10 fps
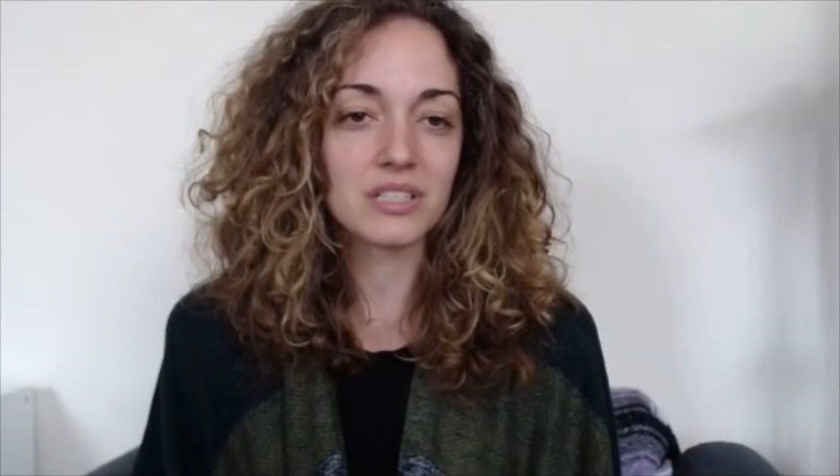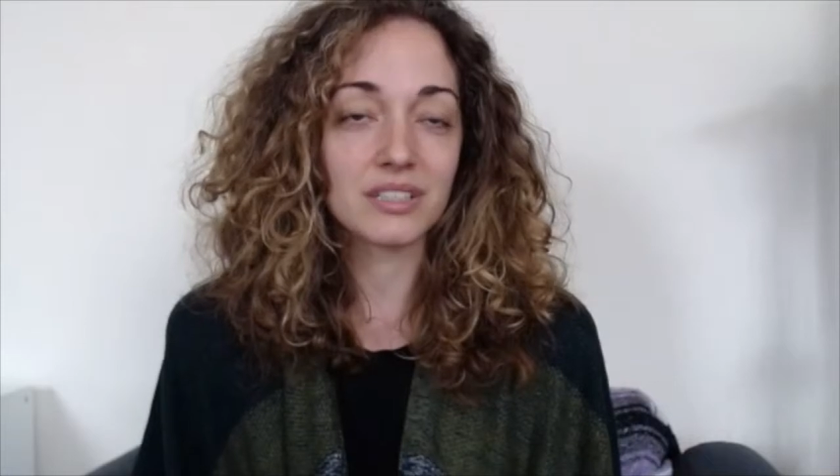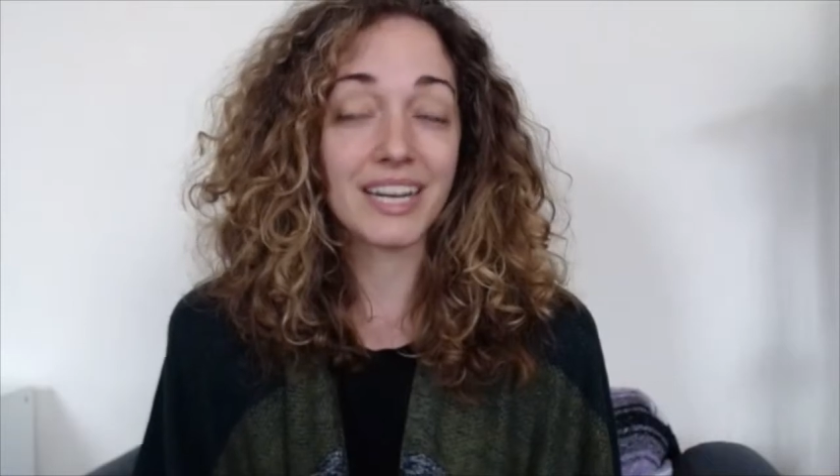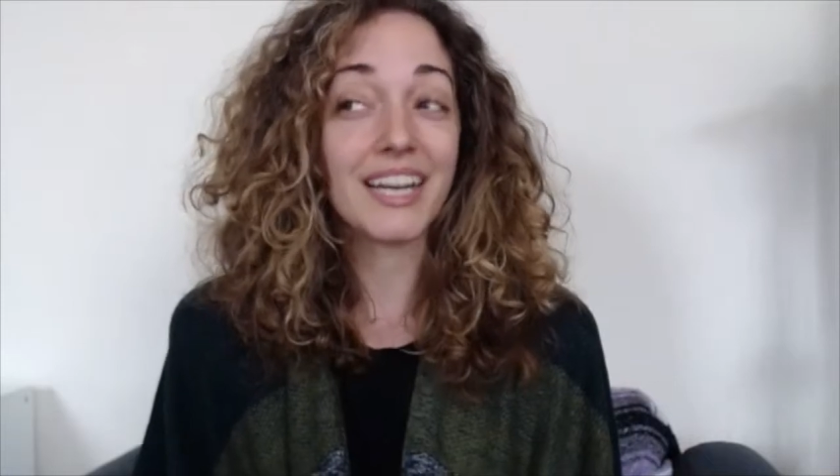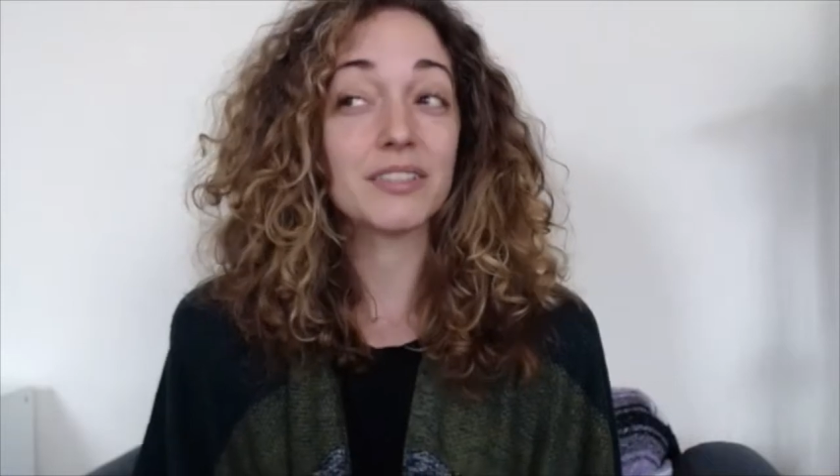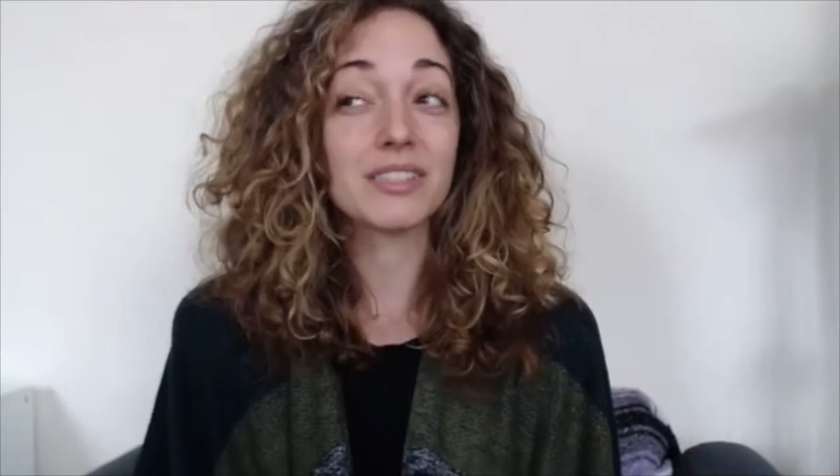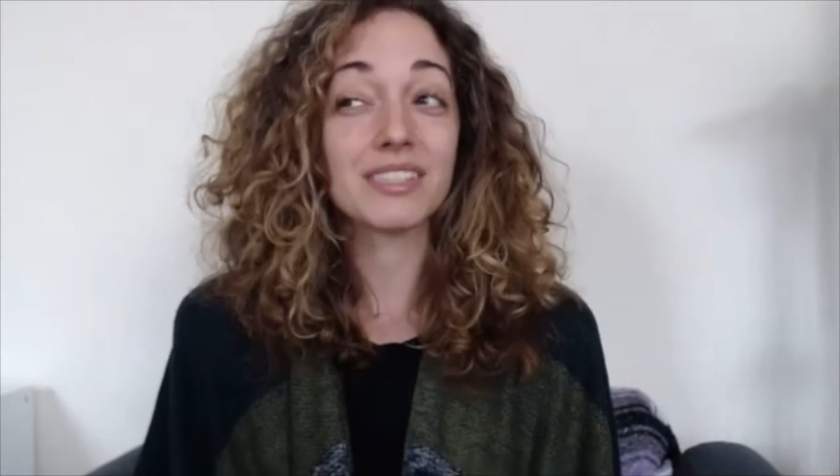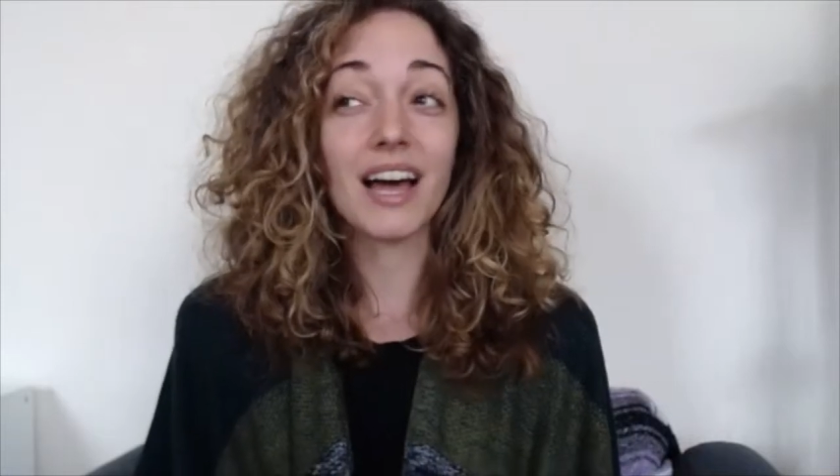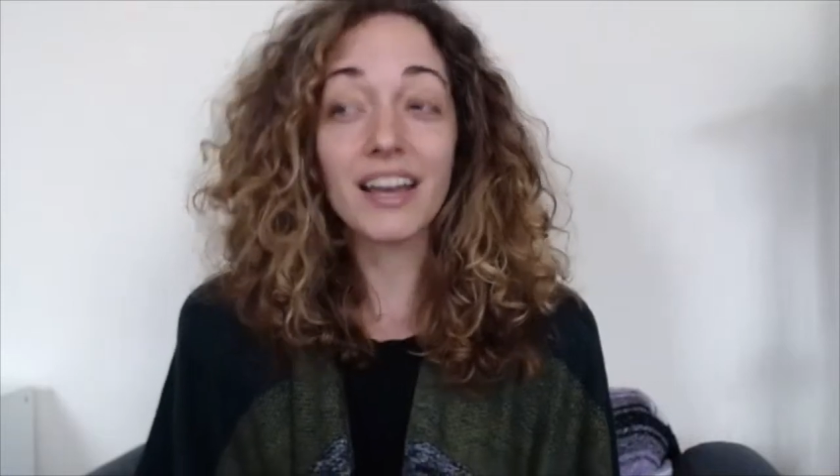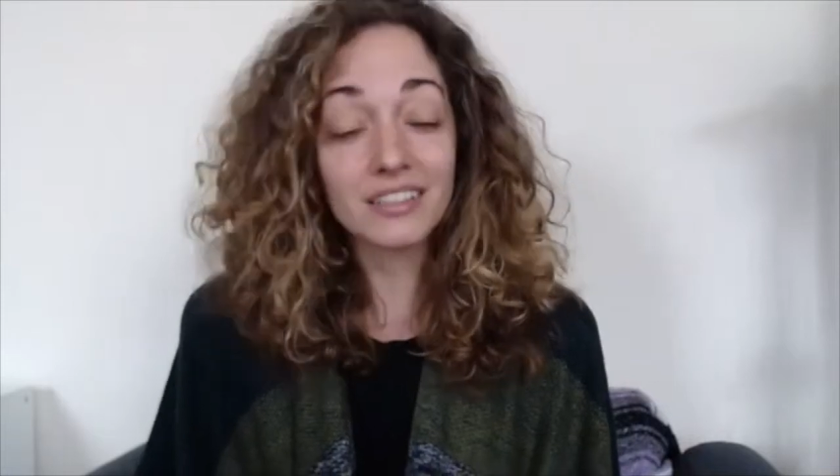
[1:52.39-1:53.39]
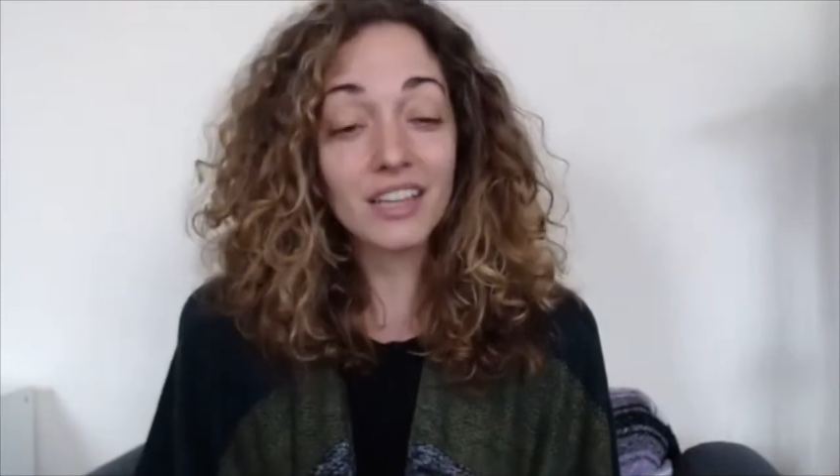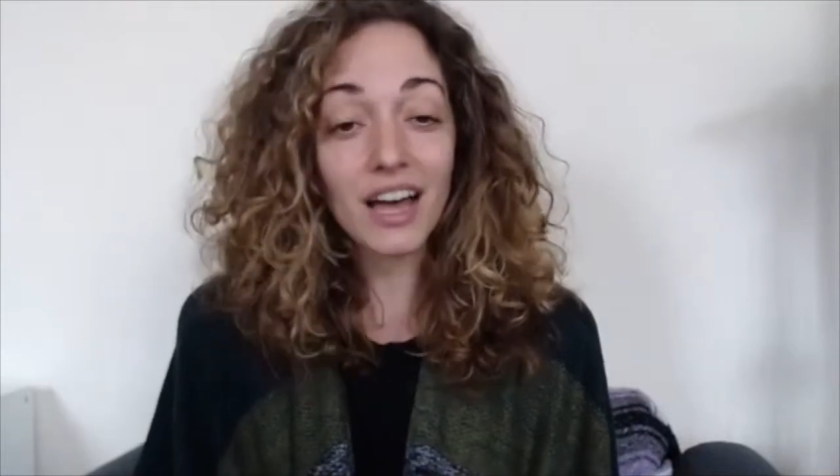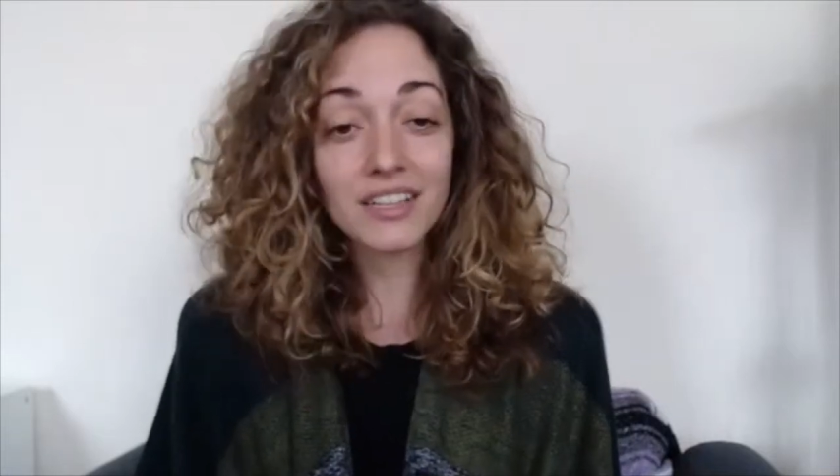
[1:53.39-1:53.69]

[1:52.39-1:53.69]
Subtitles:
getting outside a lot.